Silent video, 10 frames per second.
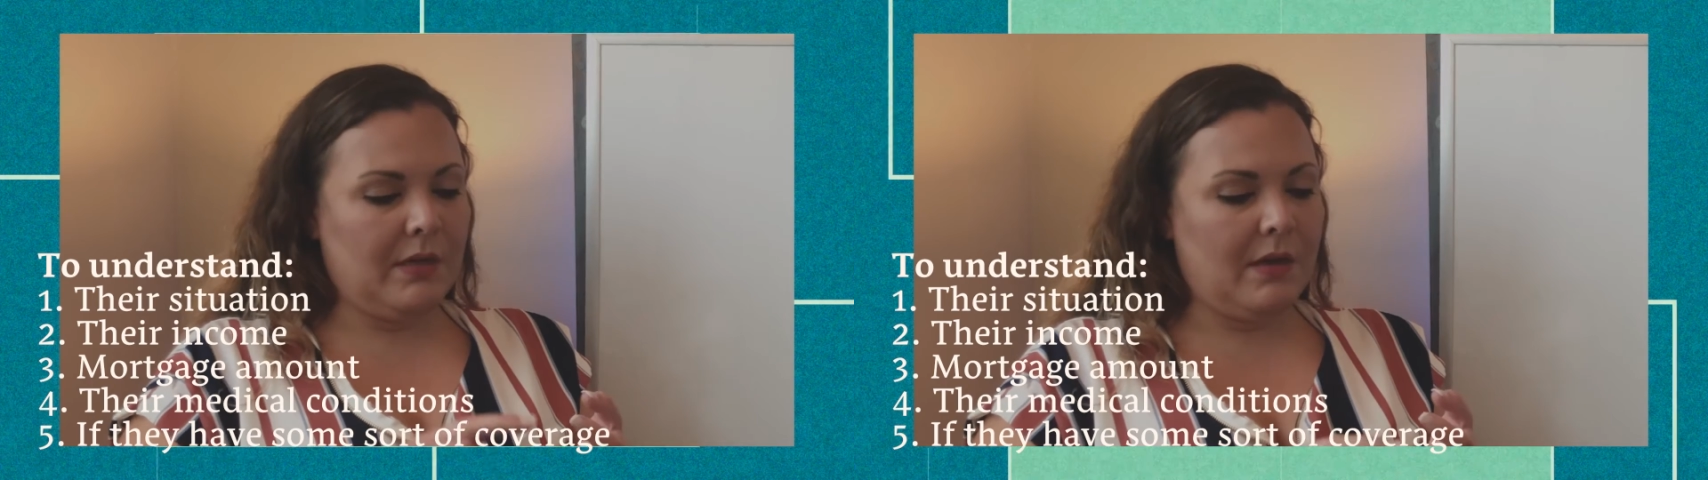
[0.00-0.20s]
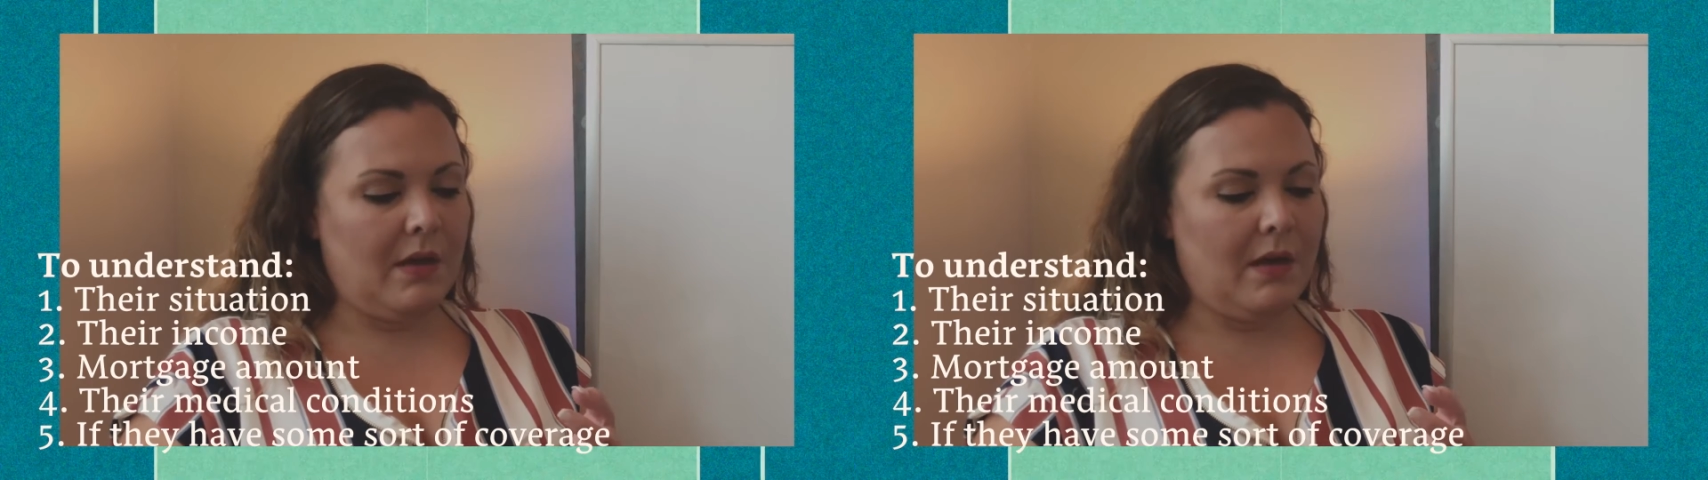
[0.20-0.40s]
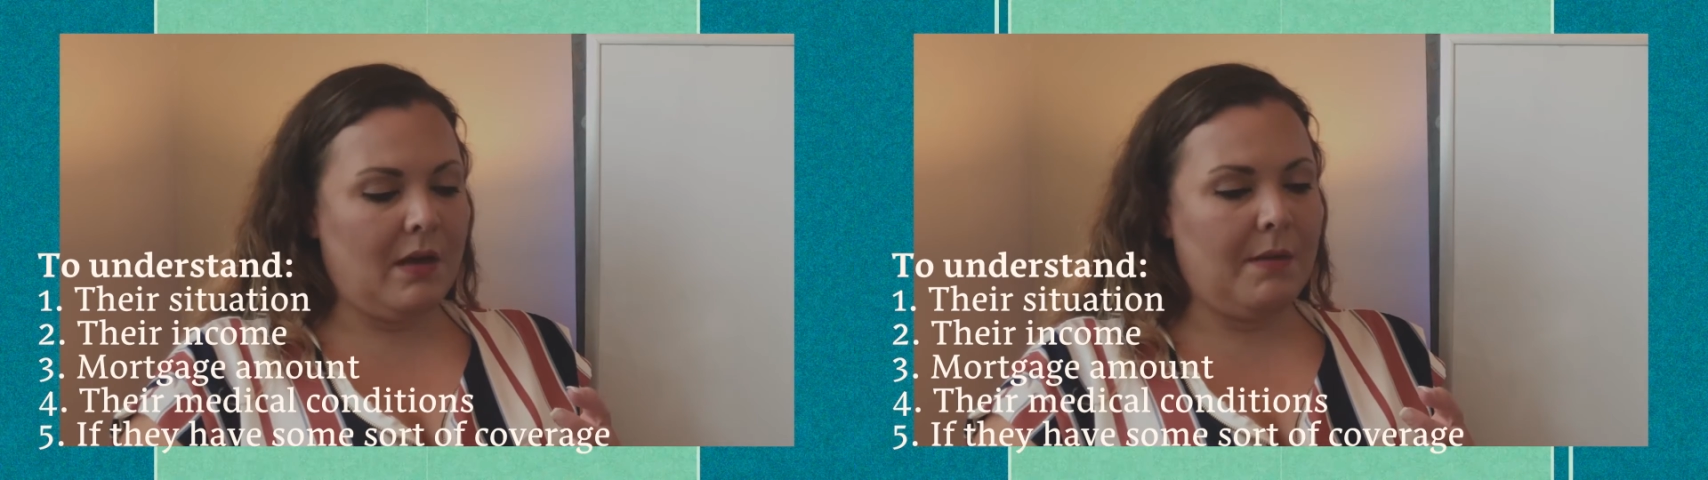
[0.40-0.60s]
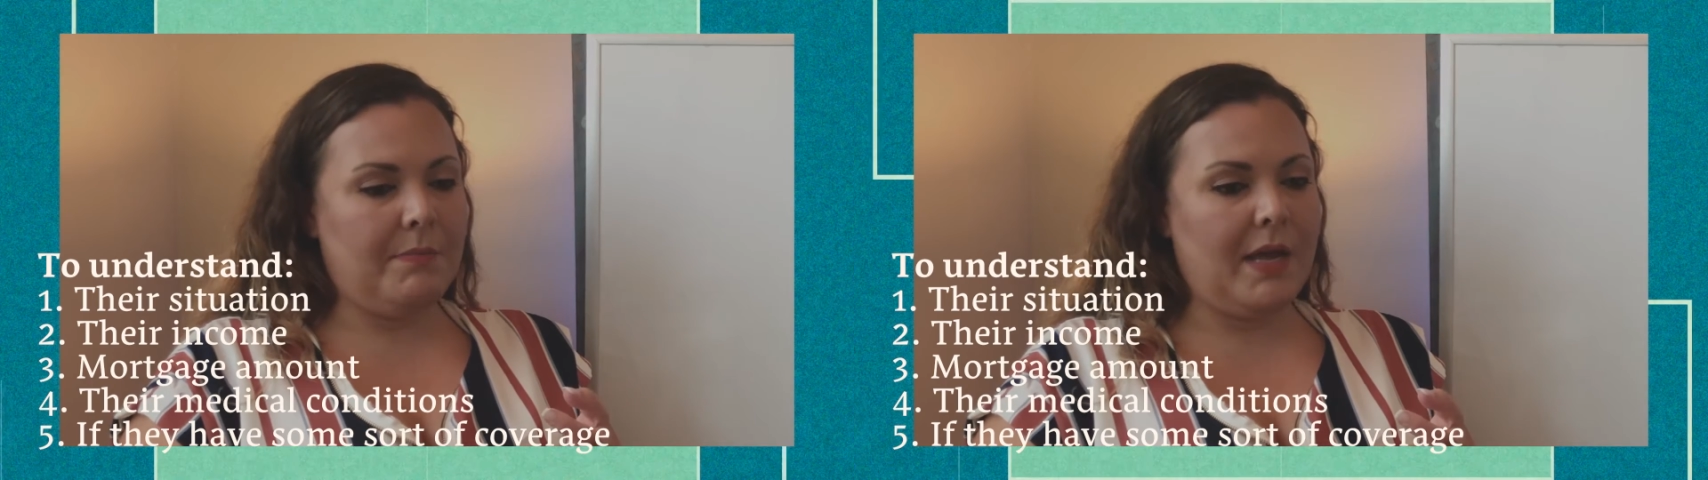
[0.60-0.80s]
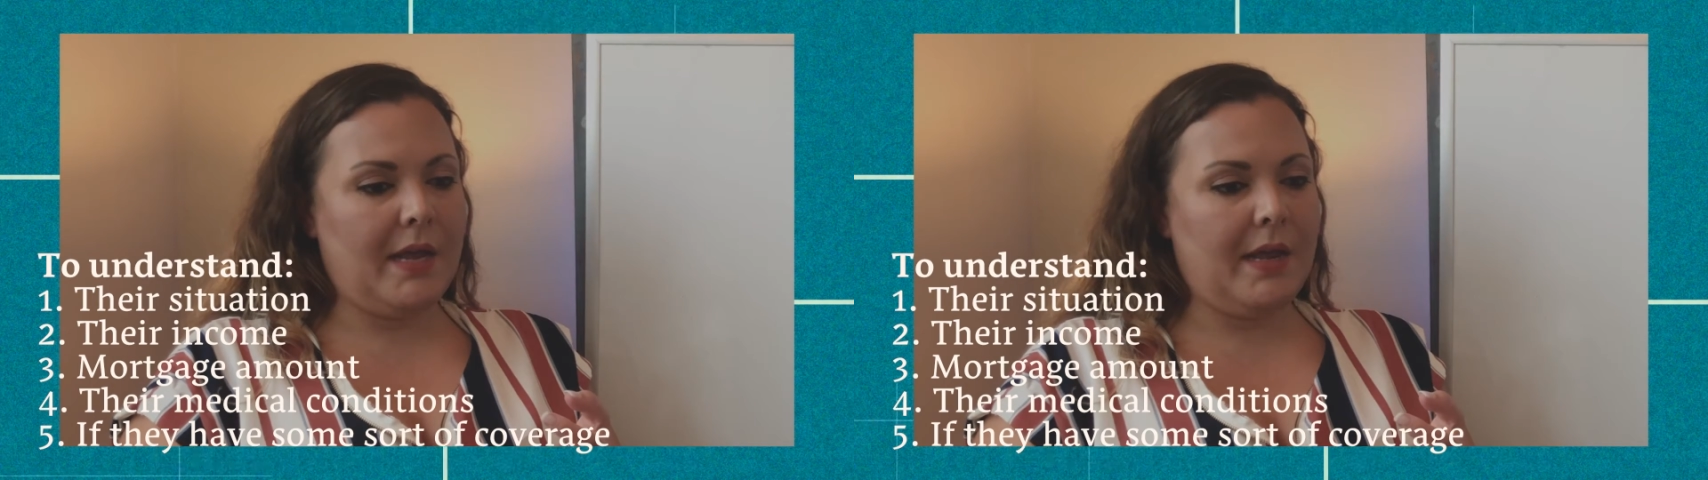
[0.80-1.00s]

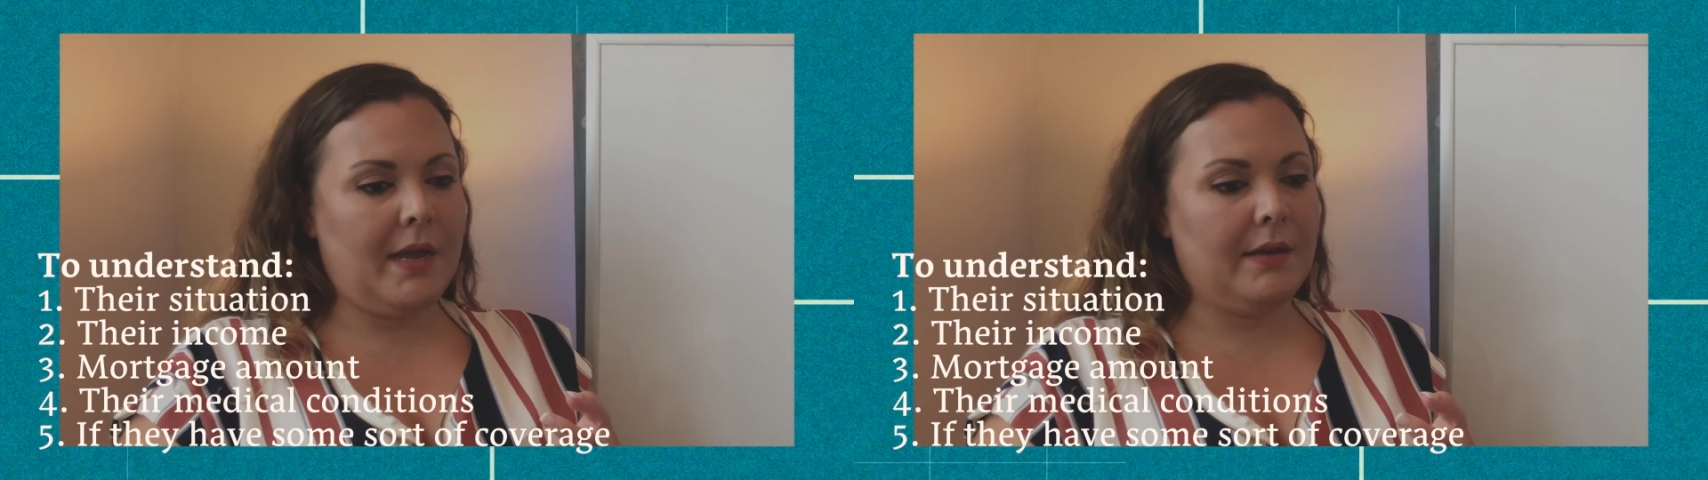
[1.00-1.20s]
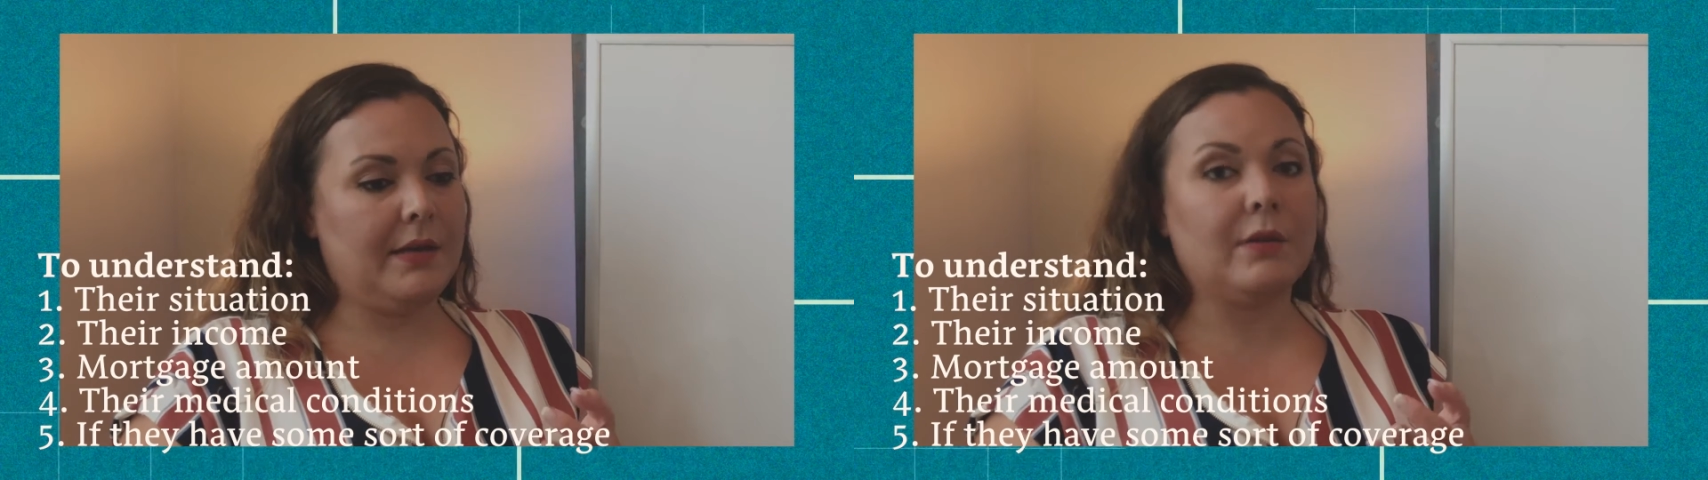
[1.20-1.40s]
and